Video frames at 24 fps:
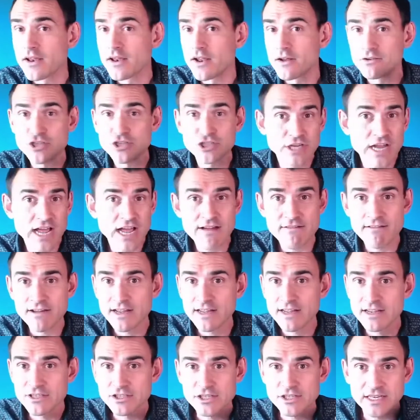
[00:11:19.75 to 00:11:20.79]

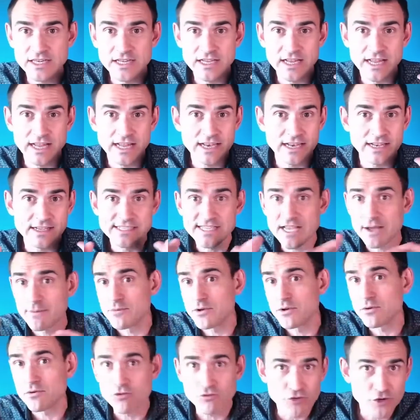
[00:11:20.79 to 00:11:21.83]
sharing, she can set up
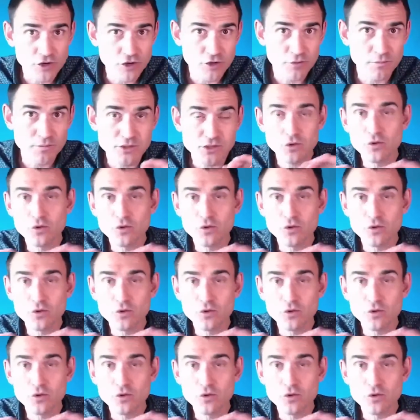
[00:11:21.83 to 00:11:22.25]
new groups,